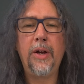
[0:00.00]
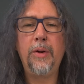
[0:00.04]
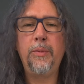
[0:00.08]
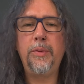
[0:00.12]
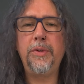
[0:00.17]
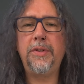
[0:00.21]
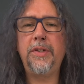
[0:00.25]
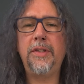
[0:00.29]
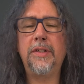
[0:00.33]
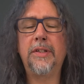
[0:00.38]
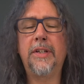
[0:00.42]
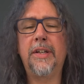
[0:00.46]

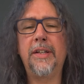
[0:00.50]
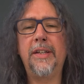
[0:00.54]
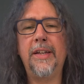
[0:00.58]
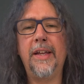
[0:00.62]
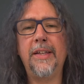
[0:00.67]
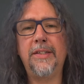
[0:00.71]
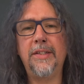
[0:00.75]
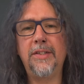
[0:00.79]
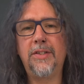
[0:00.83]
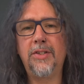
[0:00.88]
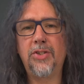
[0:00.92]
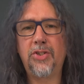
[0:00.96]
which is
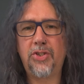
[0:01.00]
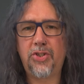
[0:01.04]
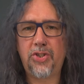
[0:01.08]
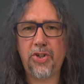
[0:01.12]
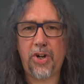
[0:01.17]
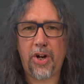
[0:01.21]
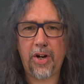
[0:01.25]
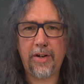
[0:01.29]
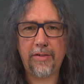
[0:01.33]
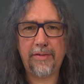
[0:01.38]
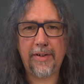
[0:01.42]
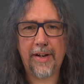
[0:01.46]
connected
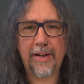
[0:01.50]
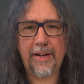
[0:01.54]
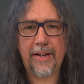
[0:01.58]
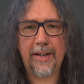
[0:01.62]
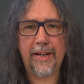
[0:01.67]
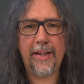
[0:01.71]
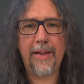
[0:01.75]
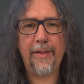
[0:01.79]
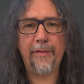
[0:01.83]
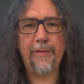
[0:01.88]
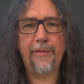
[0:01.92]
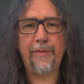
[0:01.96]

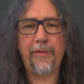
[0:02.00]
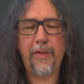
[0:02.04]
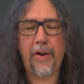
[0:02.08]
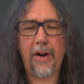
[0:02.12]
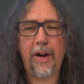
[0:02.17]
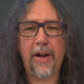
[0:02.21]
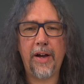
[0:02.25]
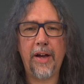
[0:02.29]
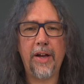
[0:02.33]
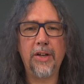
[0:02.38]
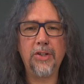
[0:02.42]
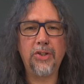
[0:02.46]
directly
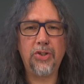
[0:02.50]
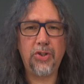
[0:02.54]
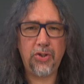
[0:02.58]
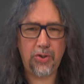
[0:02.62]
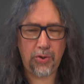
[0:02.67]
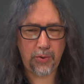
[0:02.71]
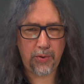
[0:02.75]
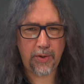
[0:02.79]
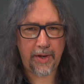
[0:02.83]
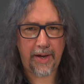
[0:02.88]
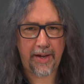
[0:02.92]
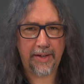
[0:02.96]
via
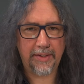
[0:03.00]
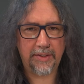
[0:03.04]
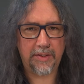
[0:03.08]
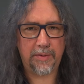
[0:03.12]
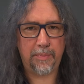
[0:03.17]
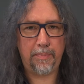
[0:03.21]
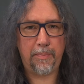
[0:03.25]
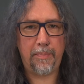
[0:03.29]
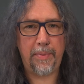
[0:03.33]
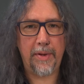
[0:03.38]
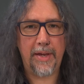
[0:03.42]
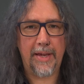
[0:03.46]

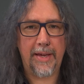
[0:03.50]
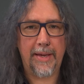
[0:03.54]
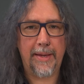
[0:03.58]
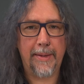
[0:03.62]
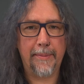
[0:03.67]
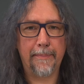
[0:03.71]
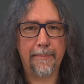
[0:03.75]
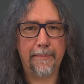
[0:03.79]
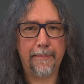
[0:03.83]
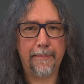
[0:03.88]
USB.